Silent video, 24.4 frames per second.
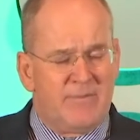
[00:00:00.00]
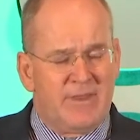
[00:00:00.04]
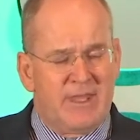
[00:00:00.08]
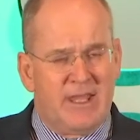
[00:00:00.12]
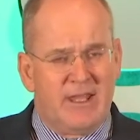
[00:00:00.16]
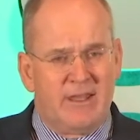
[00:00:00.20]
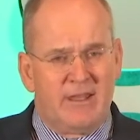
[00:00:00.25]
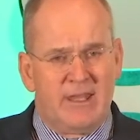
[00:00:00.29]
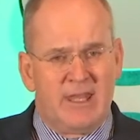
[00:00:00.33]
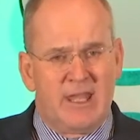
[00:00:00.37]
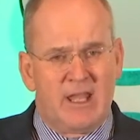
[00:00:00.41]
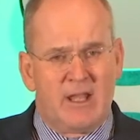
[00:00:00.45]

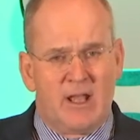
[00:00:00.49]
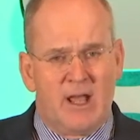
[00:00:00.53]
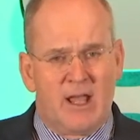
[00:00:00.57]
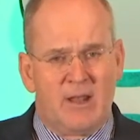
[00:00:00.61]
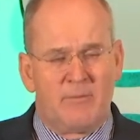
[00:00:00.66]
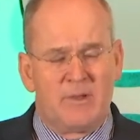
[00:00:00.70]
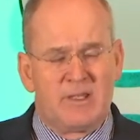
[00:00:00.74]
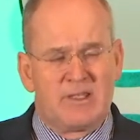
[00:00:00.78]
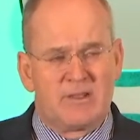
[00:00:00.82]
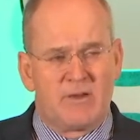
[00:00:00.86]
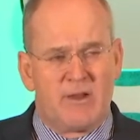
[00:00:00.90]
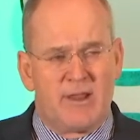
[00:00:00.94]
in the
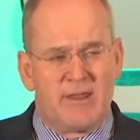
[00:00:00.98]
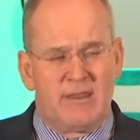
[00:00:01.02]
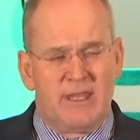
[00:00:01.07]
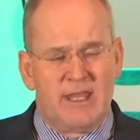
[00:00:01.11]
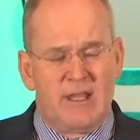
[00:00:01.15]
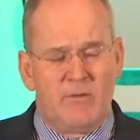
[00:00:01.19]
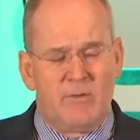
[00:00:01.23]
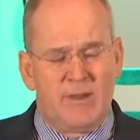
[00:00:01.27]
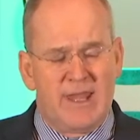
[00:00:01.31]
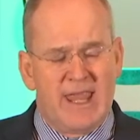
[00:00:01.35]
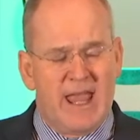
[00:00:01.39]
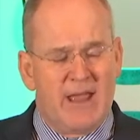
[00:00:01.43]
economy. So I
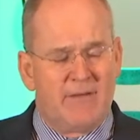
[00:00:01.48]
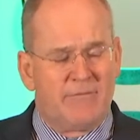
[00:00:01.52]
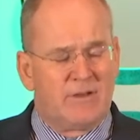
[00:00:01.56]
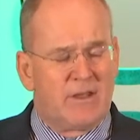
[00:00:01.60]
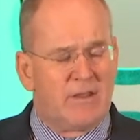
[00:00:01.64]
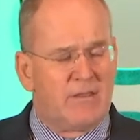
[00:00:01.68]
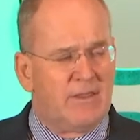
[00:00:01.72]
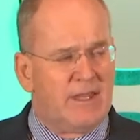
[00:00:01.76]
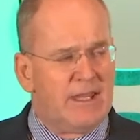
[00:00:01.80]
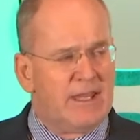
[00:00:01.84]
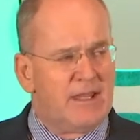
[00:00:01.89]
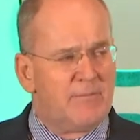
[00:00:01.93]
think we have to
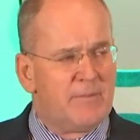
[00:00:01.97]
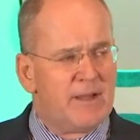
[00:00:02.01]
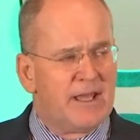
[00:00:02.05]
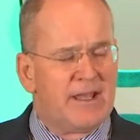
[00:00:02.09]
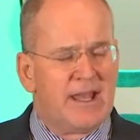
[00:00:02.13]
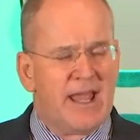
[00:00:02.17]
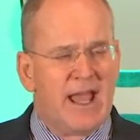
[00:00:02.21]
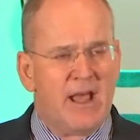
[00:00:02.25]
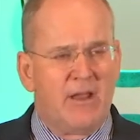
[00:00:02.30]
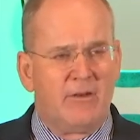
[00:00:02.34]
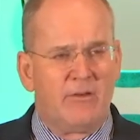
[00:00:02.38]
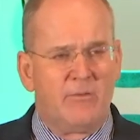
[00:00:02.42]
think about
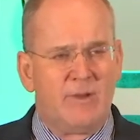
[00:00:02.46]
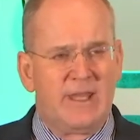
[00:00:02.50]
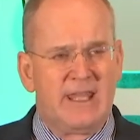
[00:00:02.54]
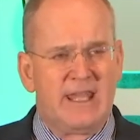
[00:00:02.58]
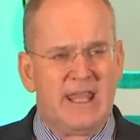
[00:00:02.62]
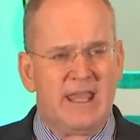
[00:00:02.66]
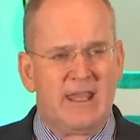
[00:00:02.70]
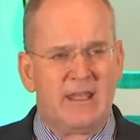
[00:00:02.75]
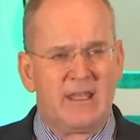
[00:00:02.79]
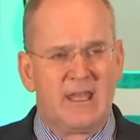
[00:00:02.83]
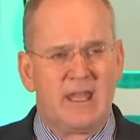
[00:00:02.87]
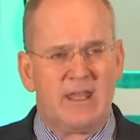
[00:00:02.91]
how do we
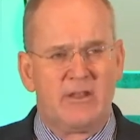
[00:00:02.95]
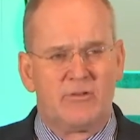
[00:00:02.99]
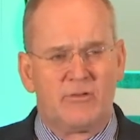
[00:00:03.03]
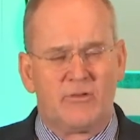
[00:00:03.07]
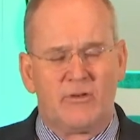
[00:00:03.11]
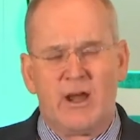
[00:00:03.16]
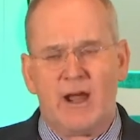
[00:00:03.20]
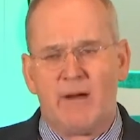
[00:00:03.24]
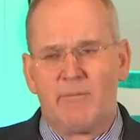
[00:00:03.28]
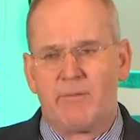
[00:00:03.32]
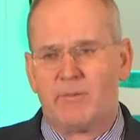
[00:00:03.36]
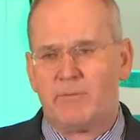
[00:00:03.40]
get
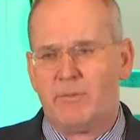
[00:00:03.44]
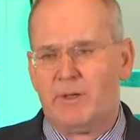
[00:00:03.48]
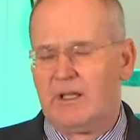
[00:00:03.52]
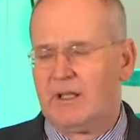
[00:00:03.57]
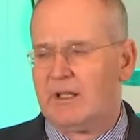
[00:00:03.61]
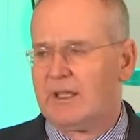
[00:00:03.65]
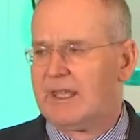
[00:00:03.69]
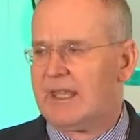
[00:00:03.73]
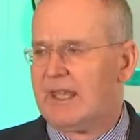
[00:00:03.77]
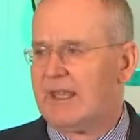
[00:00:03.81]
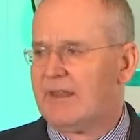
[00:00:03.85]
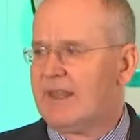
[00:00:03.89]

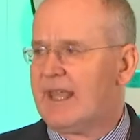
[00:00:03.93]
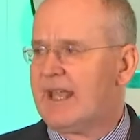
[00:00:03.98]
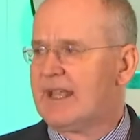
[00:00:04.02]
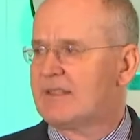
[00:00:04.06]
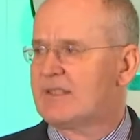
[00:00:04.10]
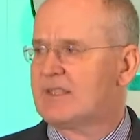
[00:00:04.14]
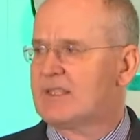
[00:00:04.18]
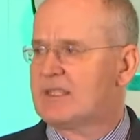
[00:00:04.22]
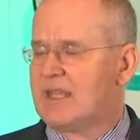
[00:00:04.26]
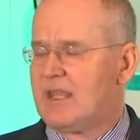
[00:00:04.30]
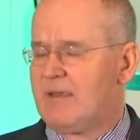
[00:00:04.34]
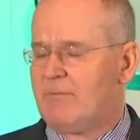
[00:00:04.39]
interoperability in that
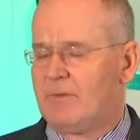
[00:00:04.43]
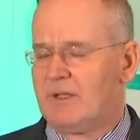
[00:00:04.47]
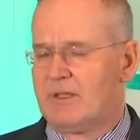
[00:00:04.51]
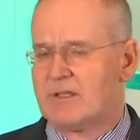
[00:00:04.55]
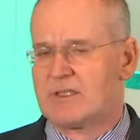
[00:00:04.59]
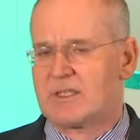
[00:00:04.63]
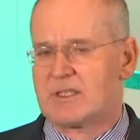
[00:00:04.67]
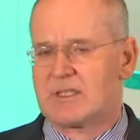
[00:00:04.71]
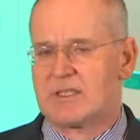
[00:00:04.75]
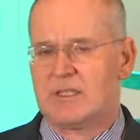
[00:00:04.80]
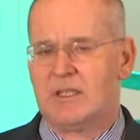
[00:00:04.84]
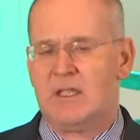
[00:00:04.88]

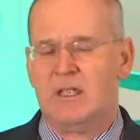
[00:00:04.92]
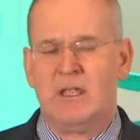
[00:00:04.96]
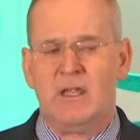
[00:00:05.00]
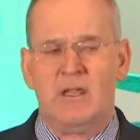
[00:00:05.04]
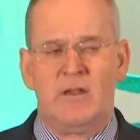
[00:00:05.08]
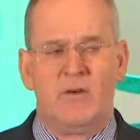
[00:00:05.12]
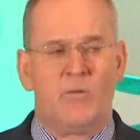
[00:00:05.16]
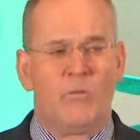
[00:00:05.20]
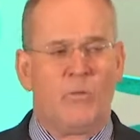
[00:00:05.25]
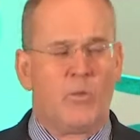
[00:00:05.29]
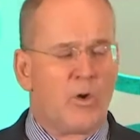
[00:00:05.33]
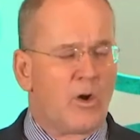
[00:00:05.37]
seamless
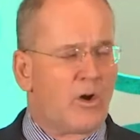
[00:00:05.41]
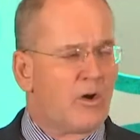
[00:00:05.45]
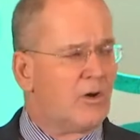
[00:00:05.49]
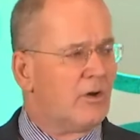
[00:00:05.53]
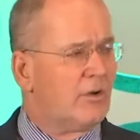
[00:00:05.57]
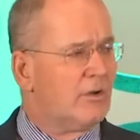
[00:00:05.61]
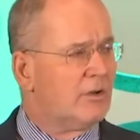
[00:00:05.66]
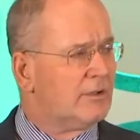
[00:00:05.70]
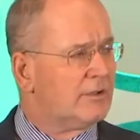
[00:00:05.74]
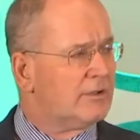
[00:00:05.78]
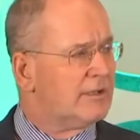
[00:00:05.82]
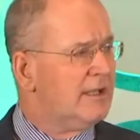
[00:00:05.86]

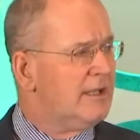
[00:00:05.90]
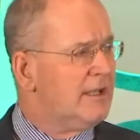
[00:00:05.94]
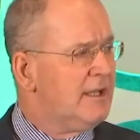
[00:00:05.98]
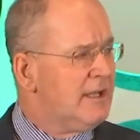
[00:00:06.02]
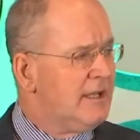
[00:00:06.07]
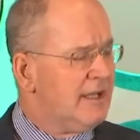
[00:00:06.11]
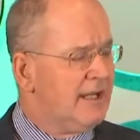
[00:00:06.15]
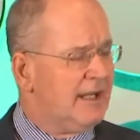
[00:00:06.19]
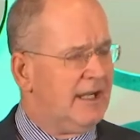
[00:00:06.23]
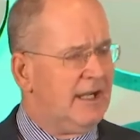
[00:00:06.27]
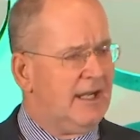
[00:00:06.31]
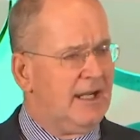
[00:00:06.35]
world
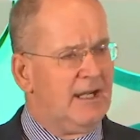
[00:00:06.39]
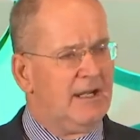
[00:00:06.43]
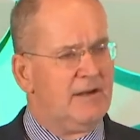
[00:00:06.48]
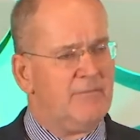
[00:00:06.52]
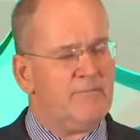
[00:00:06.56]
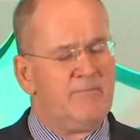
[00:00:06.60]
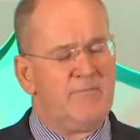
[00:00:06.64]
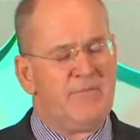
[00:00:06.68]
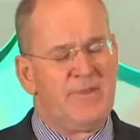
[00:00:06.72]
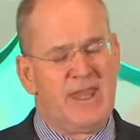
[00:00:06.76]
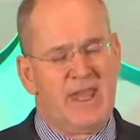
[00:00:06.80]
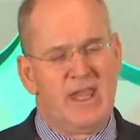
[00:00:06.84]

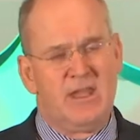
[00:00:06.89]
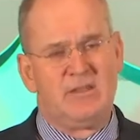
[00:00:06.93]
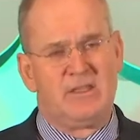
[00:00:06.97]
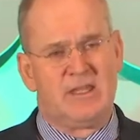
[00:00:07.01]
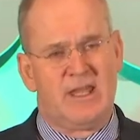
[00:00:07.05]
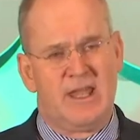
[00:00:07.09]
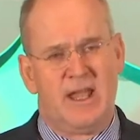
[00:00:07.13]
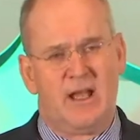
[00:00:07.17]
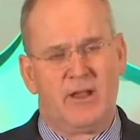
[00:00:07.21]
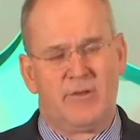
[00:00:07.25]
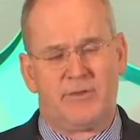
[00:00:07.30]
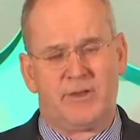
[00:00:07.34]
into
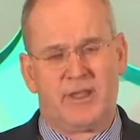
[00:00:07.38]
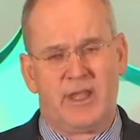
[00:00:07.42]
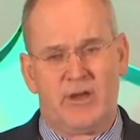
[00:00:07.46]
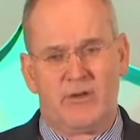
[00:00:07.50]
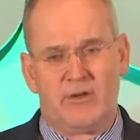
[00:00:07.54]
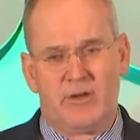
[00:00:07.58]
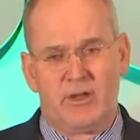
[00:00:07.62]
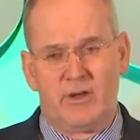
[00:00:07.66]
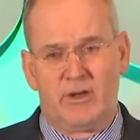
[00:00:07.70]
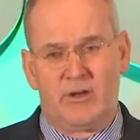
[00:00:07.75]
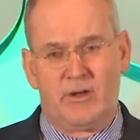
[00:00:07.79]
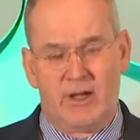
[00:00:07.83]

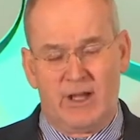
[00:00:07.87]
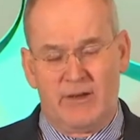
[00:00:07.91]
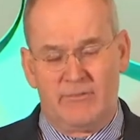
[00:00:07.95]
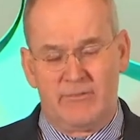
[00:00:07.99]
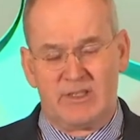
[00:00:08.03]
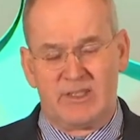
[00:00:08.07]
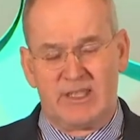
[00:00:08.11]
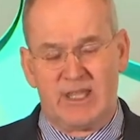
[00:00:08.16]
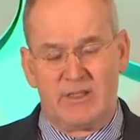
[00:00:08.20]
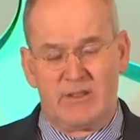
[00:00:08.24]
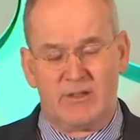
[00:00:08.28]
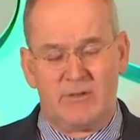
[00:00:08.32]
healthcare. You're
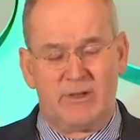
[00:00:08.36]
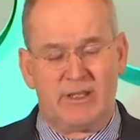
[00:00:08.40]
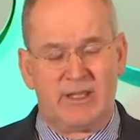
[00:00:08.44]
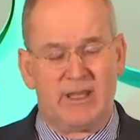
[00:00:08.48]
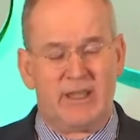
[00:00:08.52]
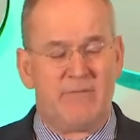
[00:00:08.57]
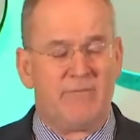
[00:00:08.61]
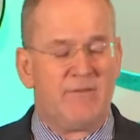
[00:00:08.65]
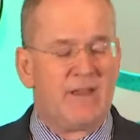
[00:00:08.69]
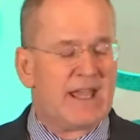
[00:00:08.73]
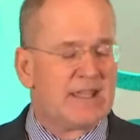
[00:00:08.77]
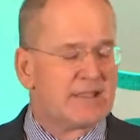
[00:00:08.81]
obviously doing
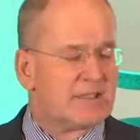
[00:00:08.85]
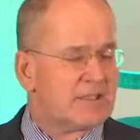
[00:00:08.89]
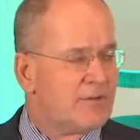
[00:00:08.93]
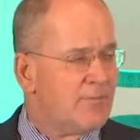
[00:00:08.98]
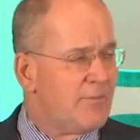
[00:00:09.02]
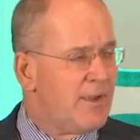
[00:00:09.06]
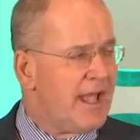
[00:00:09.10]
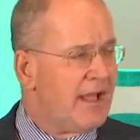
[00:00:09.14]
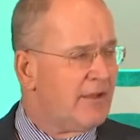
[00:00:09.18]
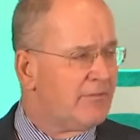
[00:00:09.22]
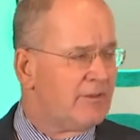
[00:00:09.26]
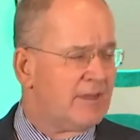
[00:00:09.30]
a vast
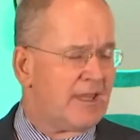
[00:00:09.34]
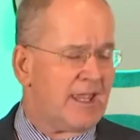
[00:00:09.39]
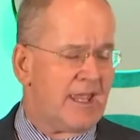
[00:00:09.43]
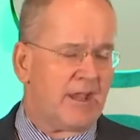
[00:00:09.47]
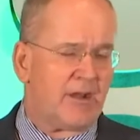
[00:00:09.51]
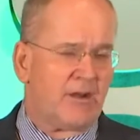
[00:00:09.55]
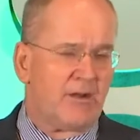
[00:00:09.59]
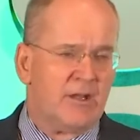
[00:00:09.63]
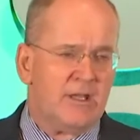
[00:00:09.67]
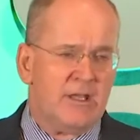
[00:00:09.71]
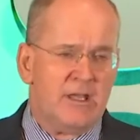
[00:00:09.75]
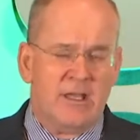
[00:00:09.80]
amount
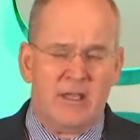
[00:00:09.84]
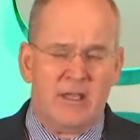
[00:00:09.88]
there.